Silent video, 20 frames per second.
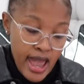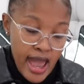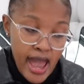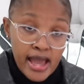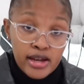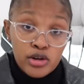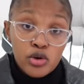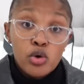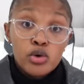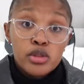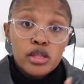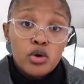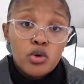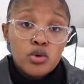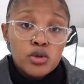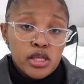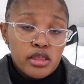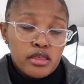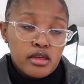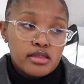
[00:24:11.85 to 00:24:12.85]
and oh the
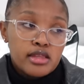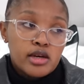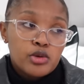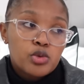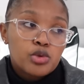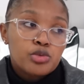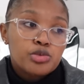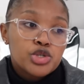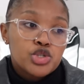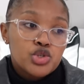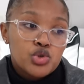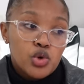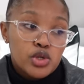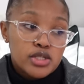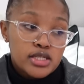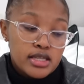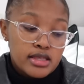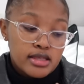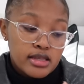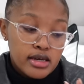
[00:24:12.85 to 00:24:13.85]
only thing that will be
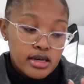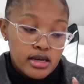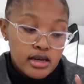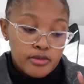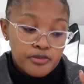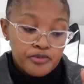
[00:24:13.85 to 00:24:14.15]
short in the